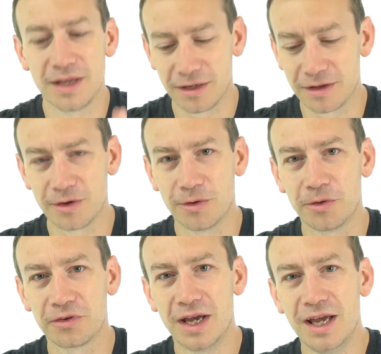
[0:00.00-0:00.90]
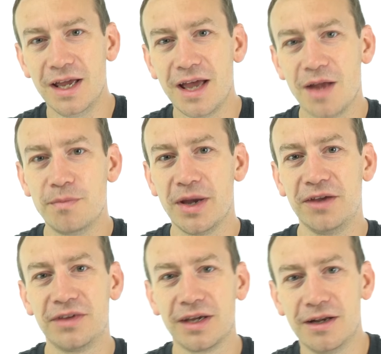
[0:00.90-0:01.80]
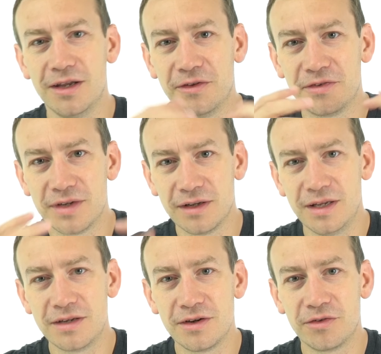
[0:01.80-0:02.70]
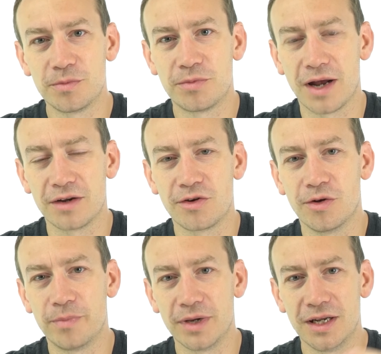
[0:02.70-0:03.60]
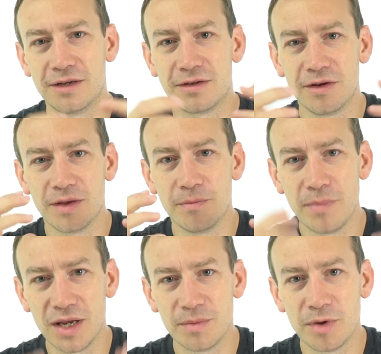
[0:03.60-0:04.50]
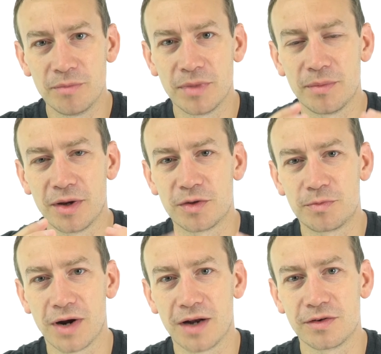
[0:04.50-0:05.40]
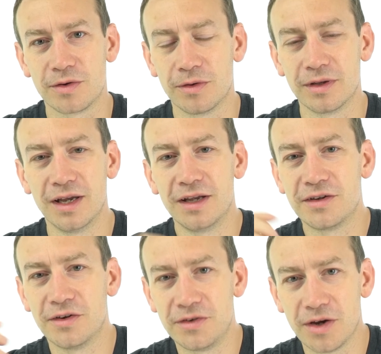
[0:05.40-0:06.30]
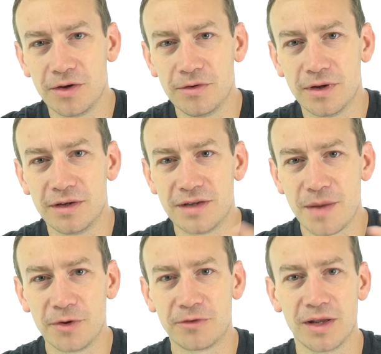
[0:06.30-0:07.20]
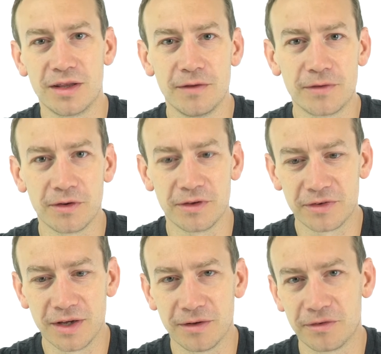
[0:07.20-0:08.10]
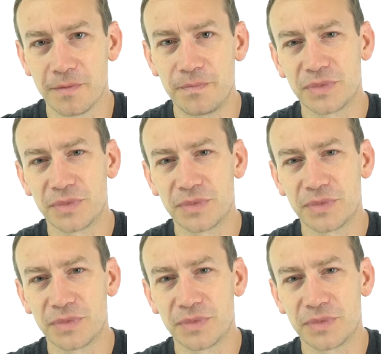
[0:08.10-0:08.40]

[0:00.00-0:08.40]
at the end of the course. And basically, you still need to do some practical, but you need to do the minimum amount of practical to show and demonstrate that you've got the skills.